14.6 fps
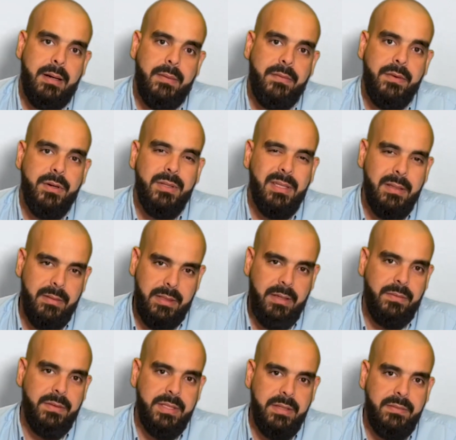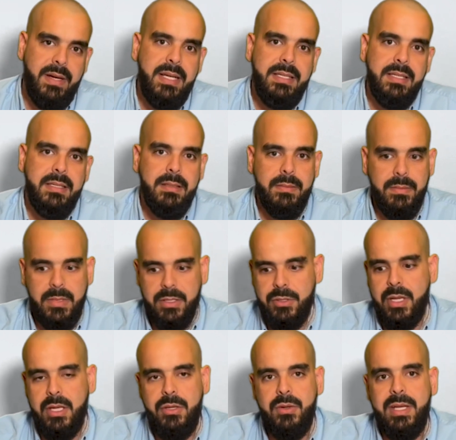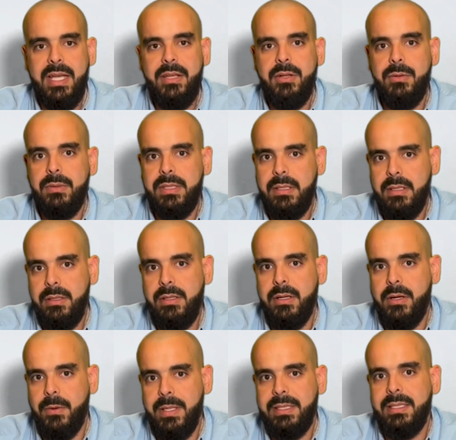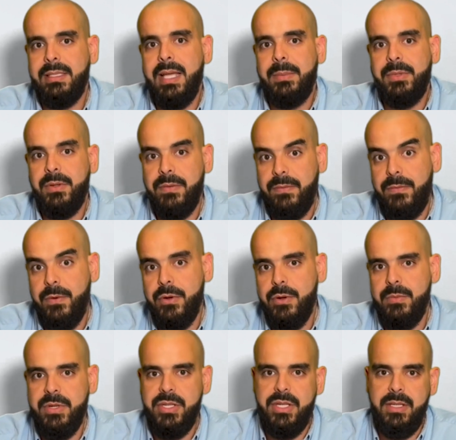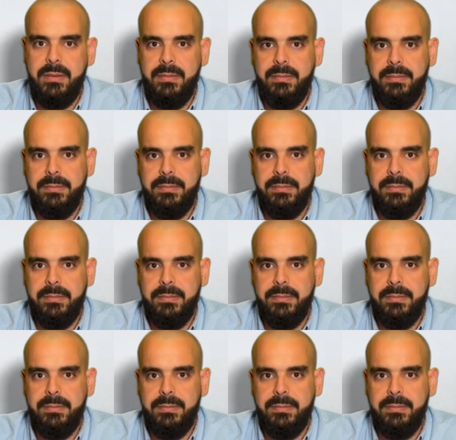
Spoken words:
for different devices so that you get the correct adapter for your machine.